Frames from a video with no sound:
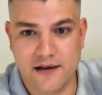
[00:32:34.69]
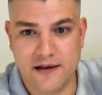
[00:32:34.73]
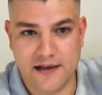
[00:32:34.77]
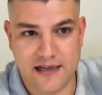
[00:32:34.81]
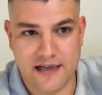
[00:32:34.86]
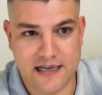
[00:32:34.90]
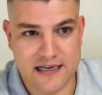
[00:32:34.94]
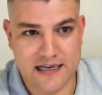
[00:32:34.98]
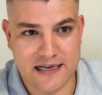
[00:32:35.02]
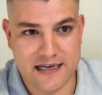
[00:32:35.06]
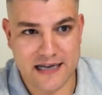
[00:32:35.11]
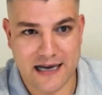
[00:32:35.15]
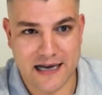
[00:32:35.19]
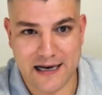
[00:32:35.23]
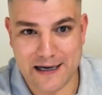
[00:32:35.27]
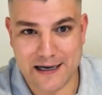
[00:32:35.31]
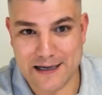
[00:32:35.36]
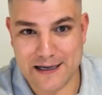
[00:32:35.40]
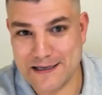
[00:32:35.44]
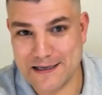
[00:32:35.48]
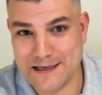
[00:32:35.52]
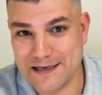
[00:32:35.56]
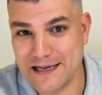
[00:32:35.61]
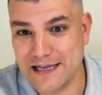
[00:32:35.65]
He
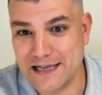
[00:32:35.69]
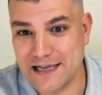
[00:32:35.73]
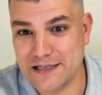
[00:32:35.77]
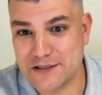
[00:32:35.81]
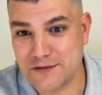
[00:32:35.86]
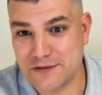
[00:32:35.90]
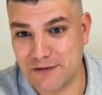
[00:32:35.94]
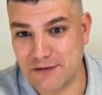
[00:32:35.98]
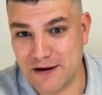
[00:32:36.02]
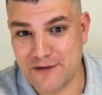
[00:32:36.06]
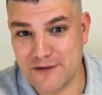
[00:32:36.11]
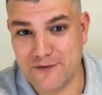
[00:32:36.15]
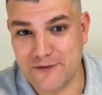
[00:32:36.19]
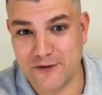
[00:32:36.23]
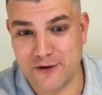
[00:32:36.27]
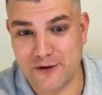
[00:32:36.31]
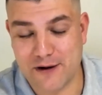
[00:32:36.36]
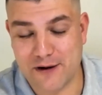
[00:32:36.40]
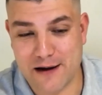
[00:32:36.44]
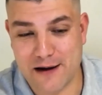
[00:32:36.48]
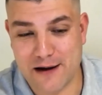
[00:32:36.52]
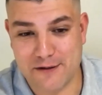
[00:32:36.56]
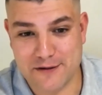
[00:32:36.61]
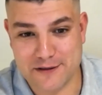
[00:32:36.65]
needs 24
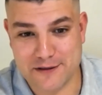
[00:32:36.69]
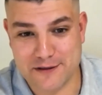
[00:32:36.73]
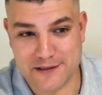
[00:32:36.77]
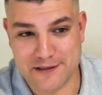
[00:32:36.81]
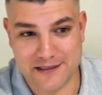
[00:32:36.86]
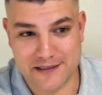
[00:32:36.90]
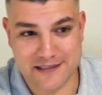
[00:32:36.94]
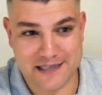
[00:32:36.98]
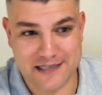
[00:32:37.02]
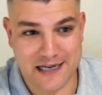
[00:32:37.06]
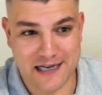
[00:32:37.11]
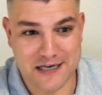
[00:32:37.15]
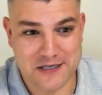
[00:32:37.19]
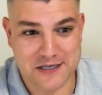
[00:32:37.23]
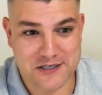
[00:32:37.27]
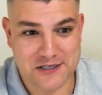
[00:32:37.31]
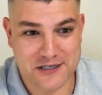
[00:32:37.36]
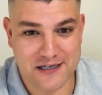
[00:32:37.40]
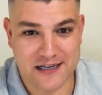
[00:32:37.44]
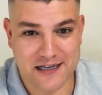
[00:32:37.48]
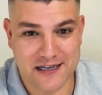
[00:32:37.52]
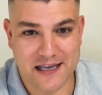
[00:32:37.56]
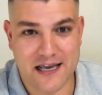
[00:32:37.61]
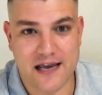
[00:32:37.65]
hours
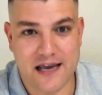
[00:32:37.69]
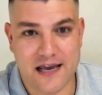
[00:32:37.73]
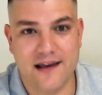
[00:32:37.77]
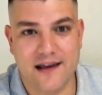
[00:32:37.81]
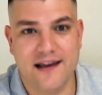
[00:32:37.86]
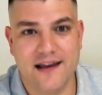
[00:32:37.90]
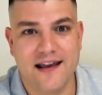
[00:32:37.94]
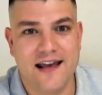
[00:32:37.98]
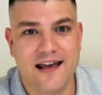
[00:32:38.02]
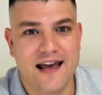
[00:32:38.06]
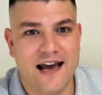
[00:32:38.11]
attention and care,